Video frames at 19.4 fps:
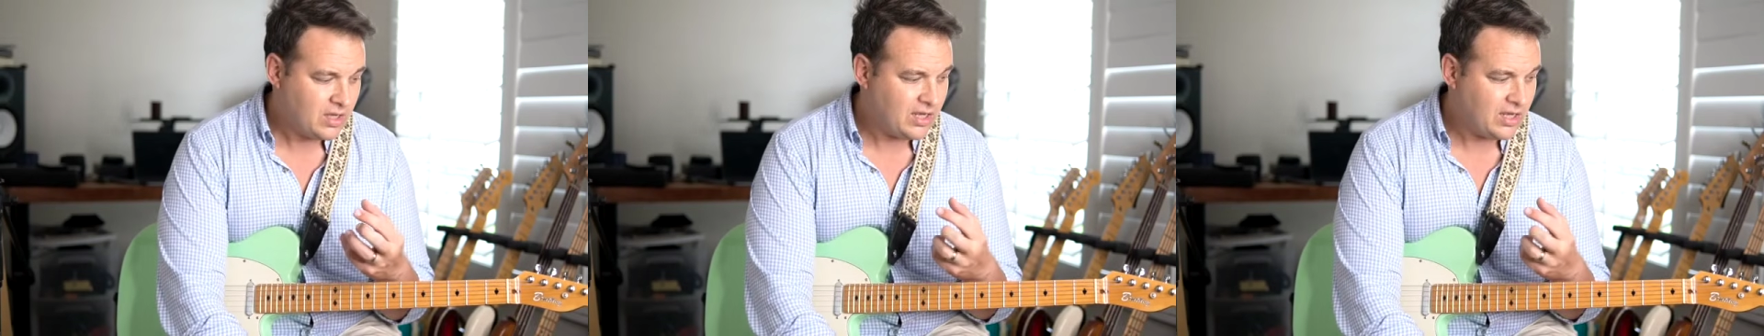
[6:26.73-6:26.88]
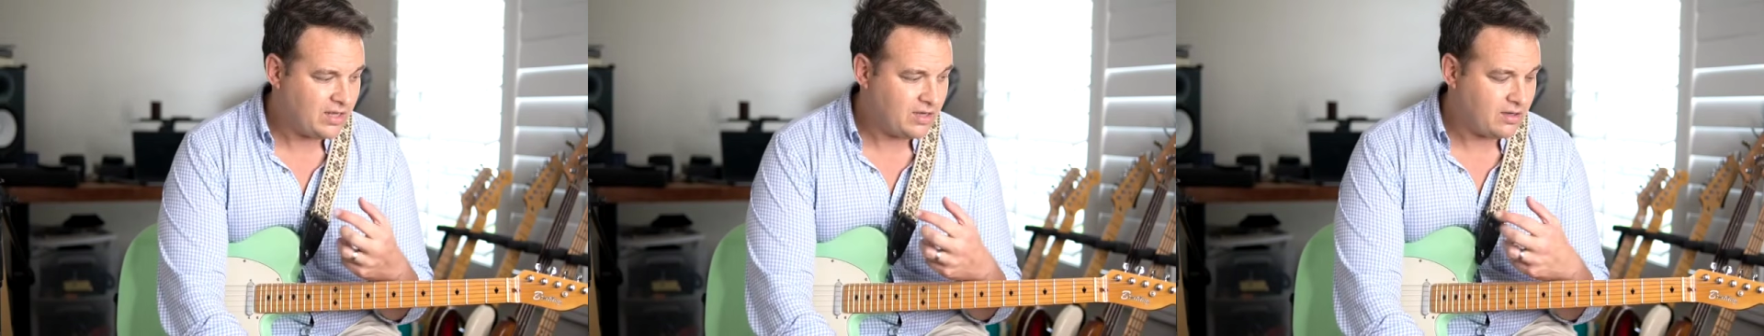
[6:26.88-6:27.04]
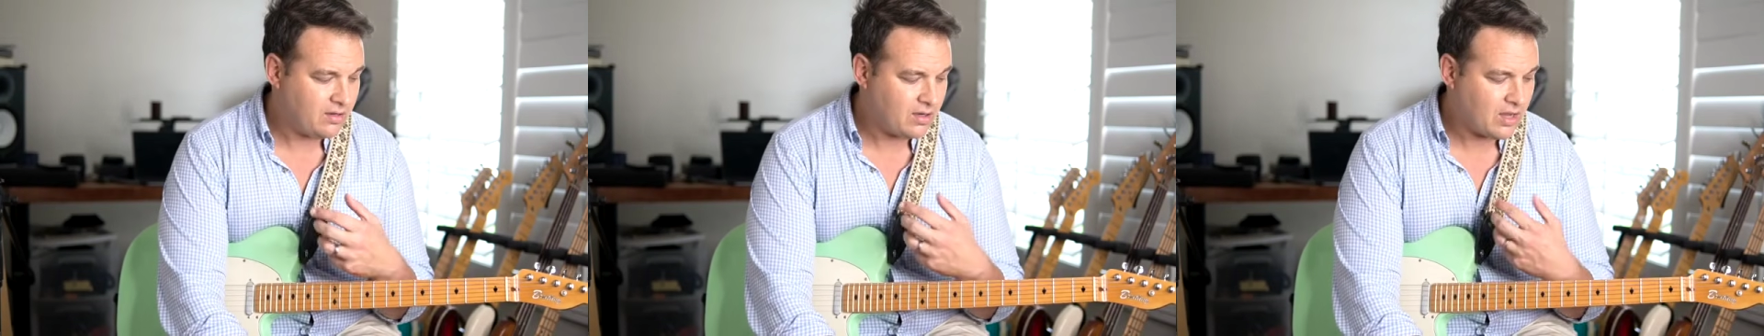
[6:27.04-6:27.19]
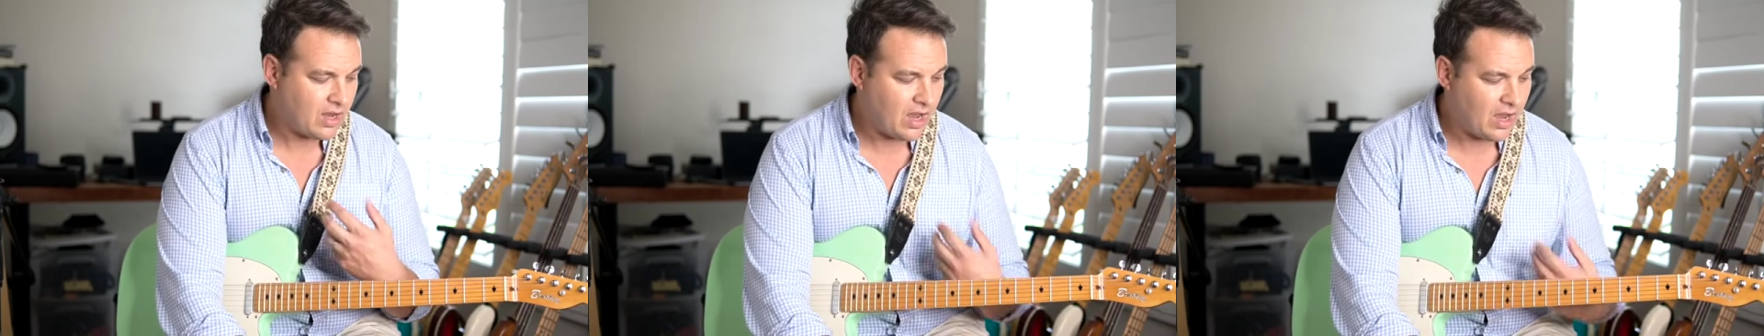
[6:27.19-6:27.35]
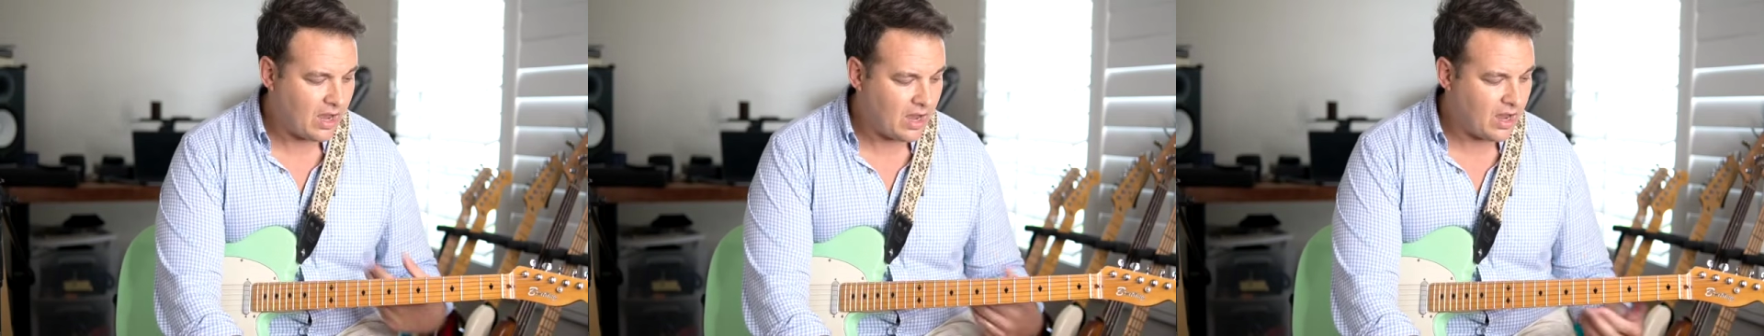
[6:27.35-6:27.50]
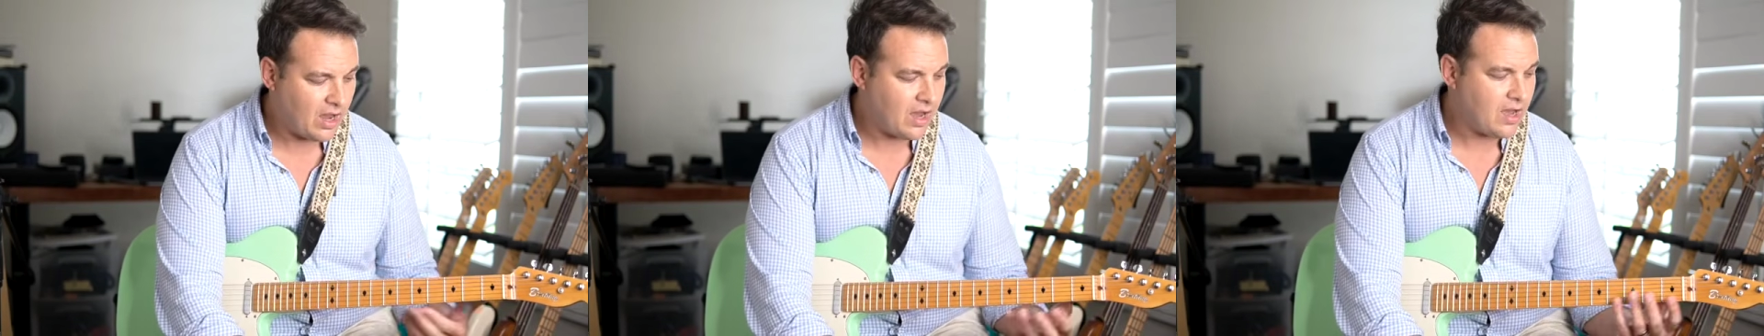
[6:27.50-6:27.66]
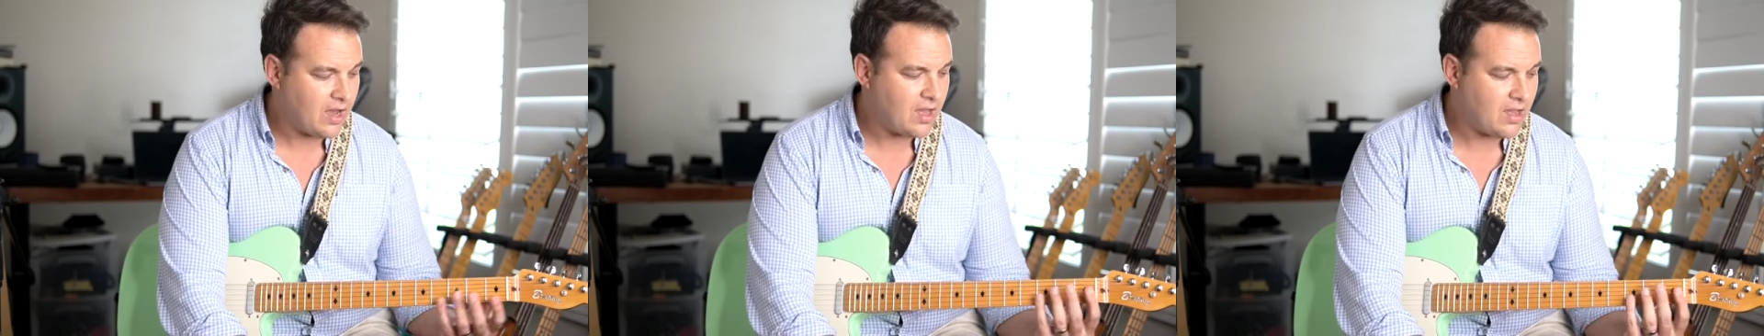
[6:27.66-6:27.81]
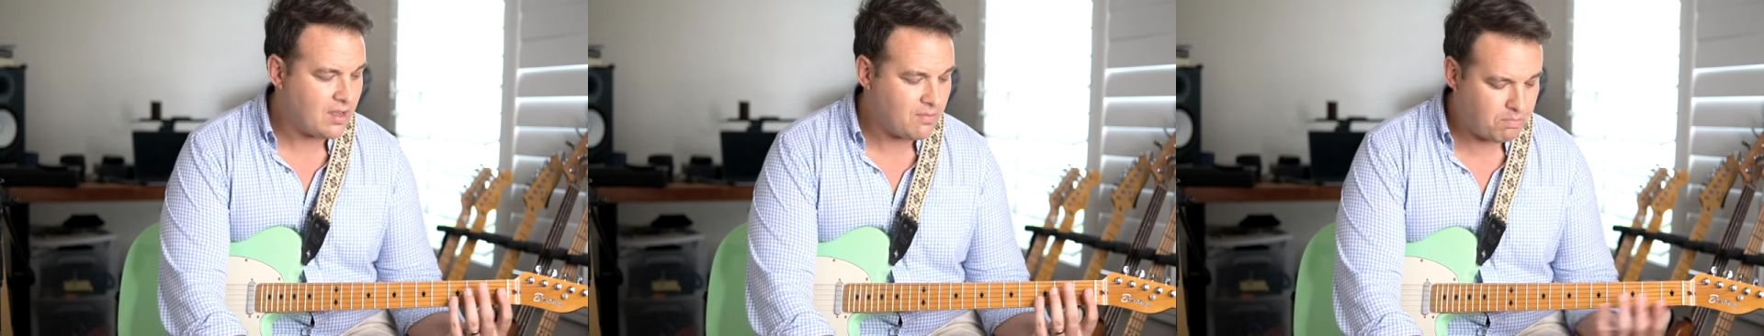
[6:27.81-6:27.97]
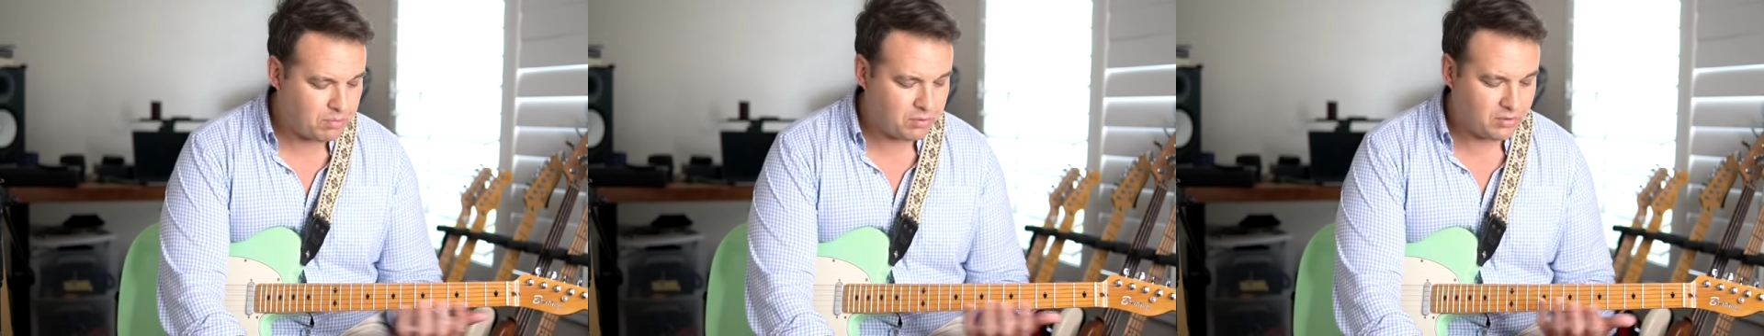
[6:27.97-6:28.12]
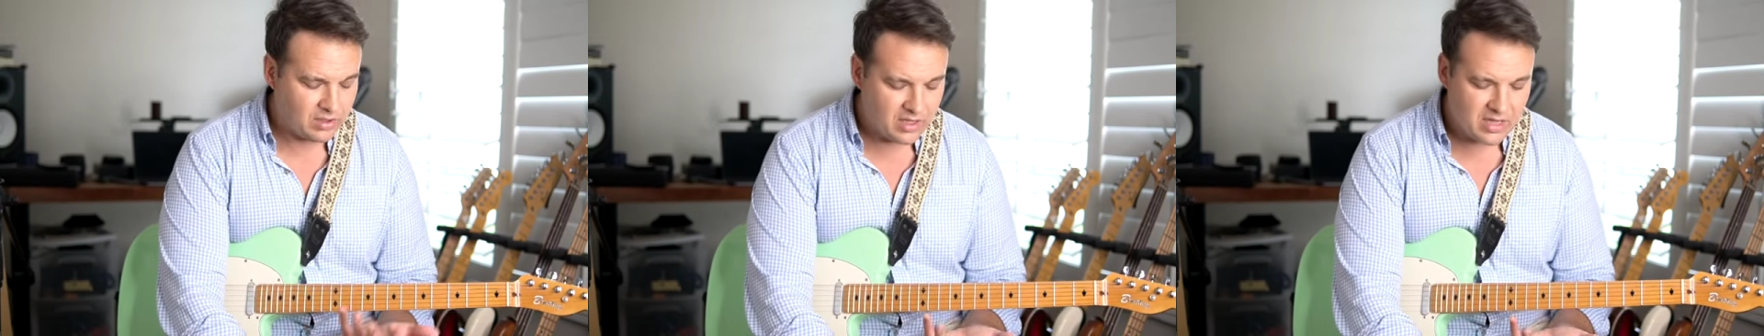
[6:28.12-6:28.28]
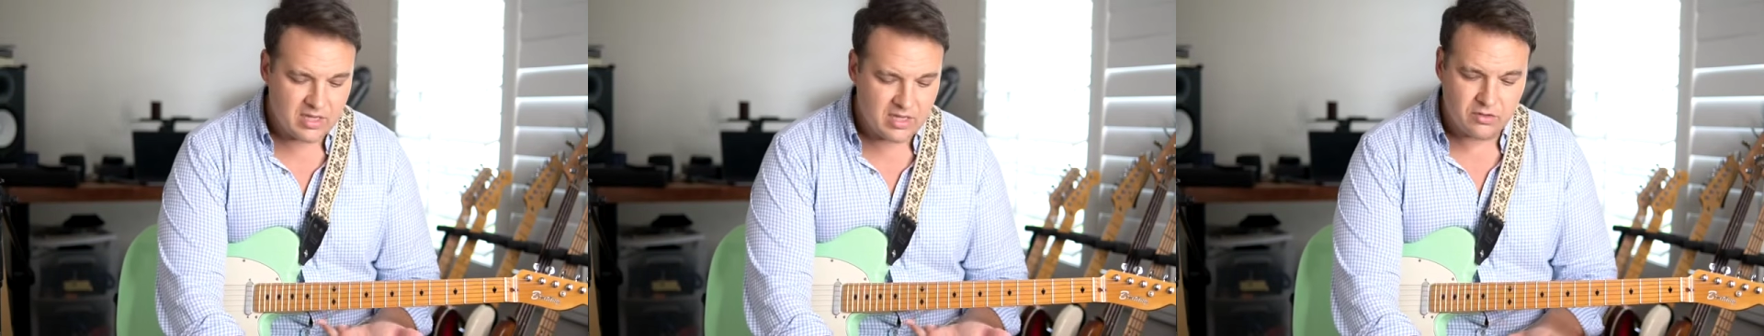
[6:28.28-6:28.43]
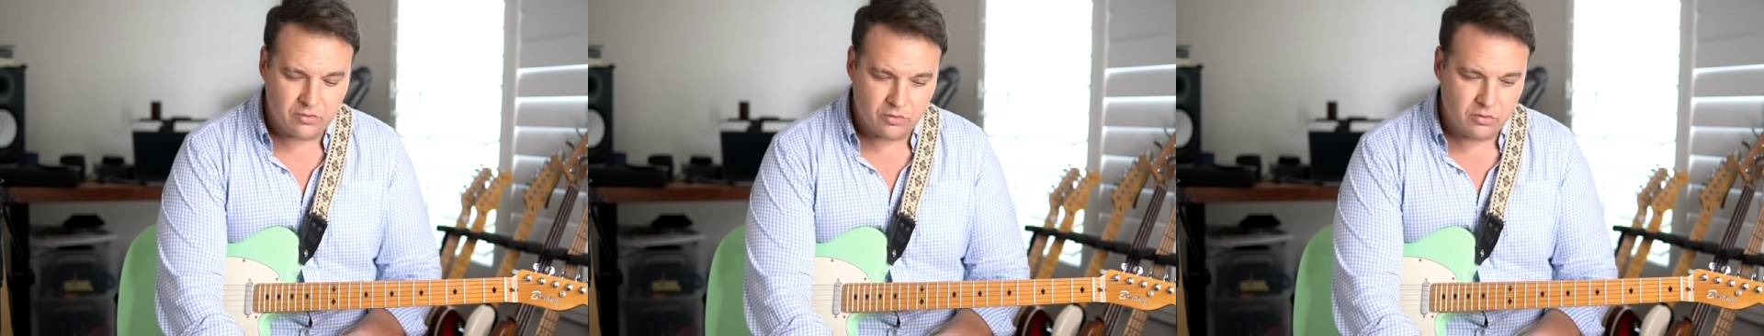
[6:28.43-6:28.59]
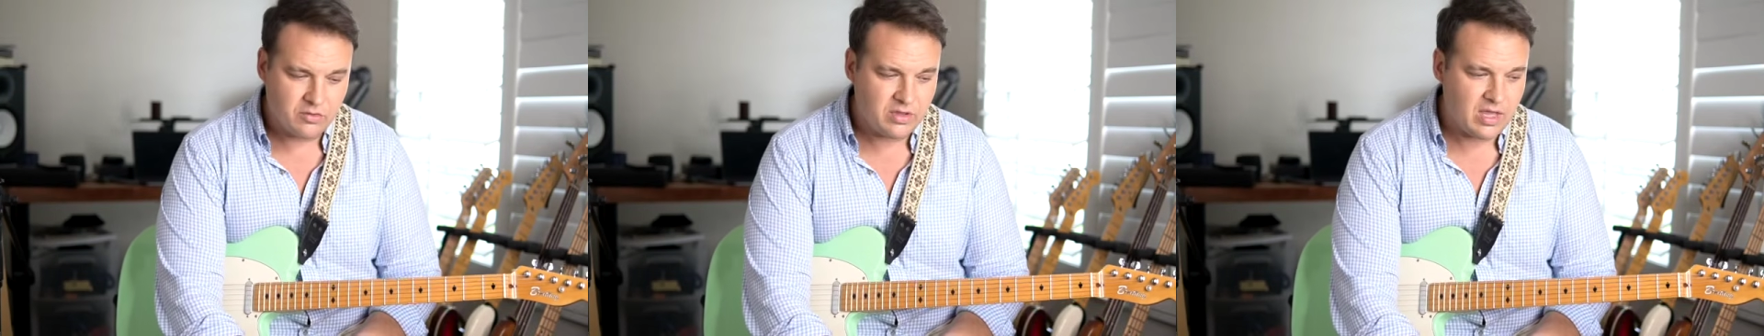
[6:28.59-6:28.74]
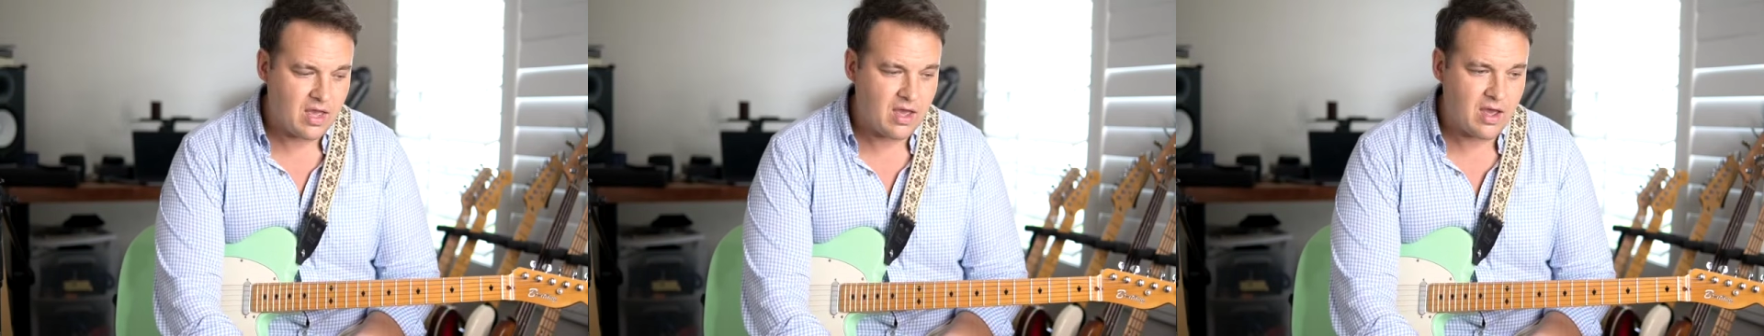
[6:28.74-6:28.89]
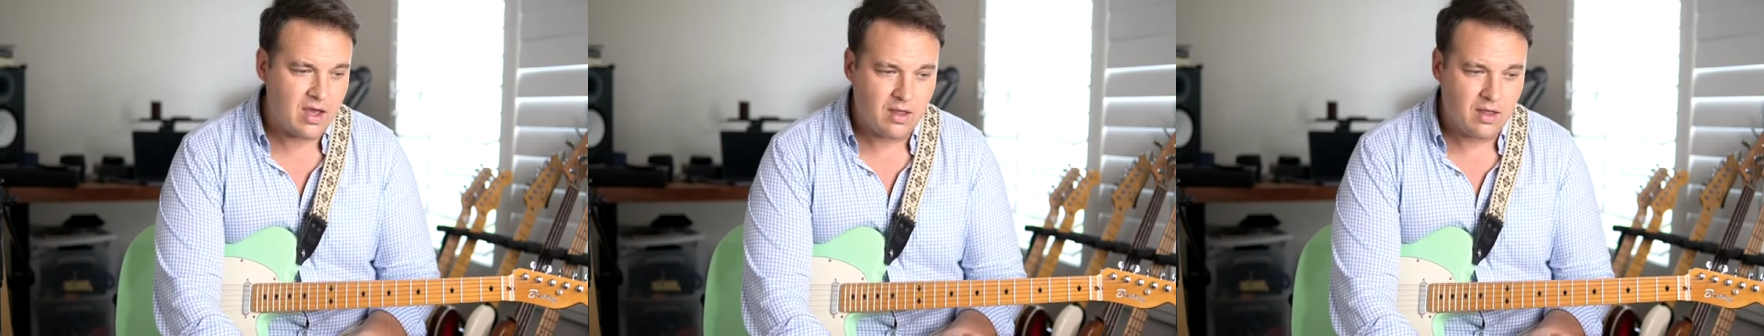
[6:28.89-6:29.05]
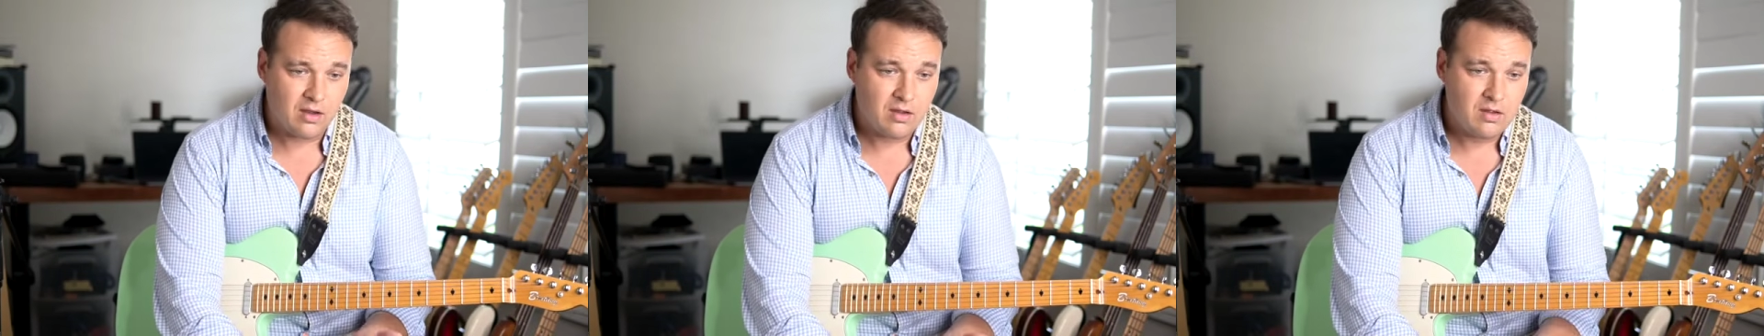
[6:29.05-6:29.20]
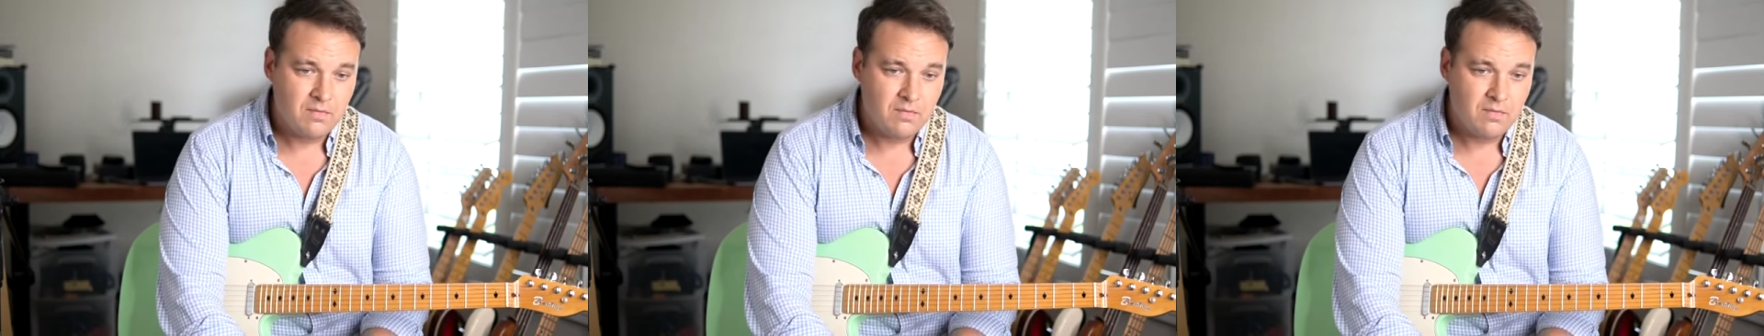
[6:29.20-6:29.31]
And I played through that,